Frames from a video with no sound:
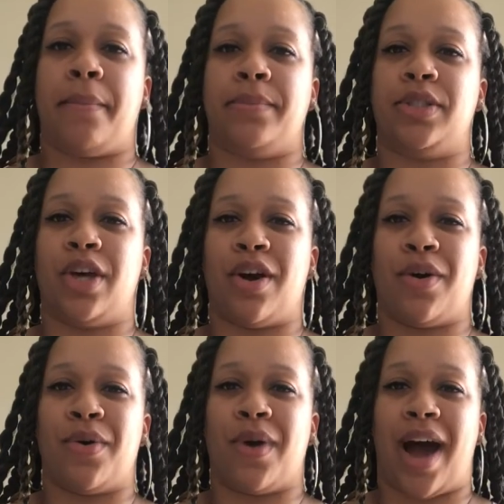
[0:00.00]

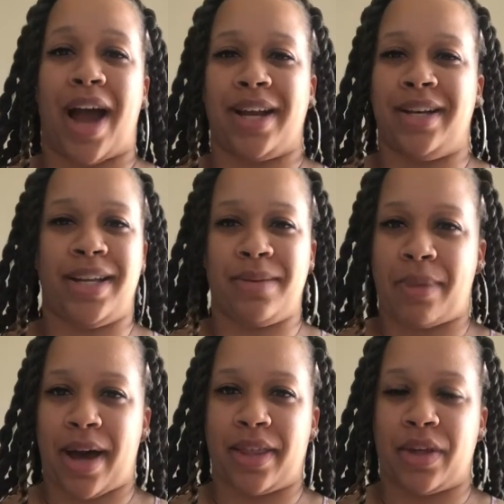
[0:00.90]
So I didn't
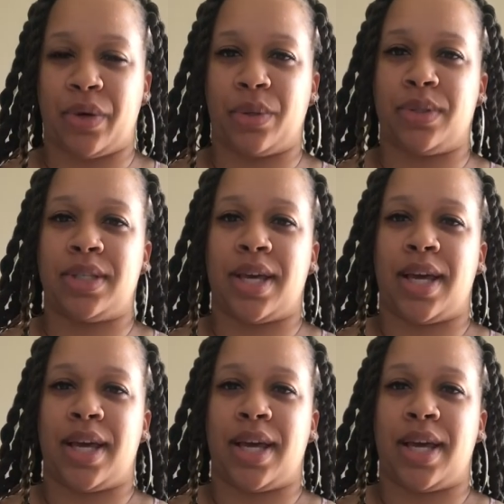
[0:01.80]
buy those.